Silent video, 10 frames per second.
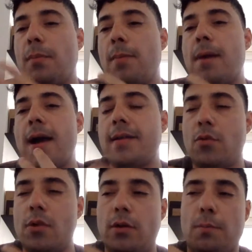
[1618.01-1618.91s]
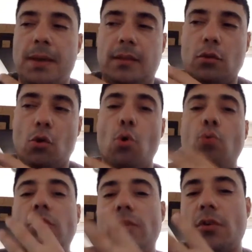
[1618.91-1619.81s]
My mind a little bit
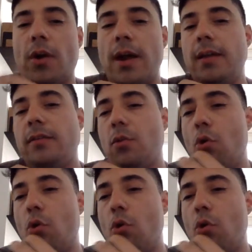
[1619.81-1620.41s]
older, right?